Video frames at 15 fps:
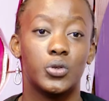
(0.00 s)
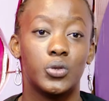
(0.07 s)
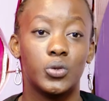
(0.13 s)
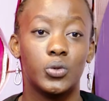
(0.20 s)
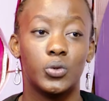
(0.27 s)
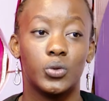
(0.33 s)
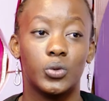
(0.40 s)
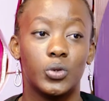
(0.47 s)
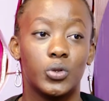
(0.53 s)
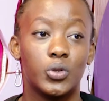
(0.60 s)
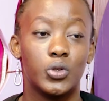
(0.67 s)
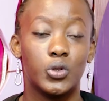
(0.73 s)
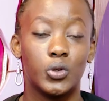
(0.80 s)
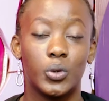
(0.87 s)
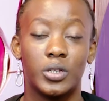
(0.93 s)
do you
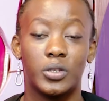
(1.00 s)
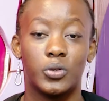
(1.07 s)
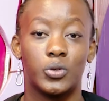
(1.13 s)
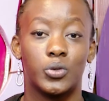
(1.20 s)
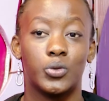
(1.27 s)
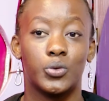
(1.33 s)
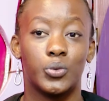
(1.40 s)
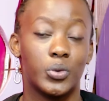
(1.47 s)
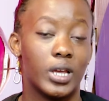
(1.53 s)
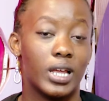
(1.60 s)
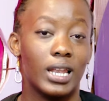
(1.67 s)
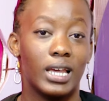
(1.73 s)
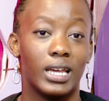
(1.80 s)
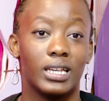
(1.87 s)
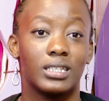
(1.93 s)
do it. You
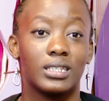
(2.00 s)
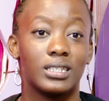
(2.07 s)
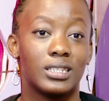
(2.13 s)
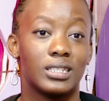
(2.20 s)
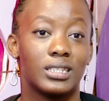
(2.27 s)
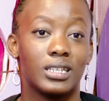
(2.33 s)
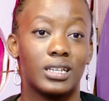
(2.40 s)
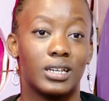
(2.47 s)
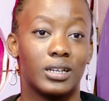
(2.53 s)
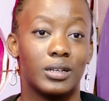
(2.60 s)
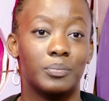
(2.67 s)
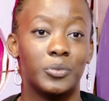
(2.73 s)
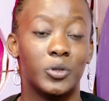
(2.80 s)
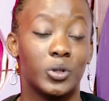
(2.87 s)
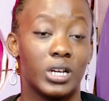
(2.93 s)
realize
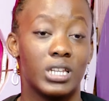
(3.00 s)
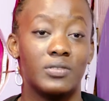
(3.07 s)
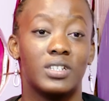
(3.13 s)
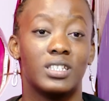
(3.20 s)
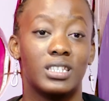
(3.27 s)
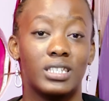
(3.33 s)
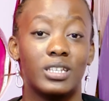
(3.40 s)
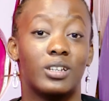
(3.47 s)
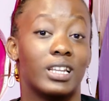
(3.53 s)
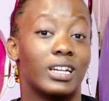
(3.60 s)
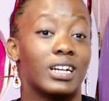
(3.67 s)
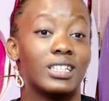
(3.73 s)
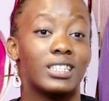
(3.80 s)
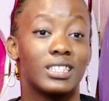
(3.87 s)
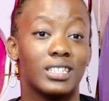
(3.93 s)
um, you can even sit down like
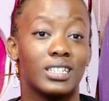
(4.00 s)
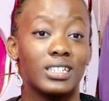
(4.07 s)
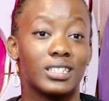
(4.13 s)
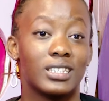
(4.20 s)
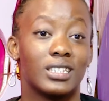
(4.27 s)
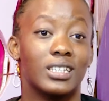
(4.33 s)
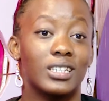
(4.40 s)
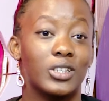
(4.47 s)
at six.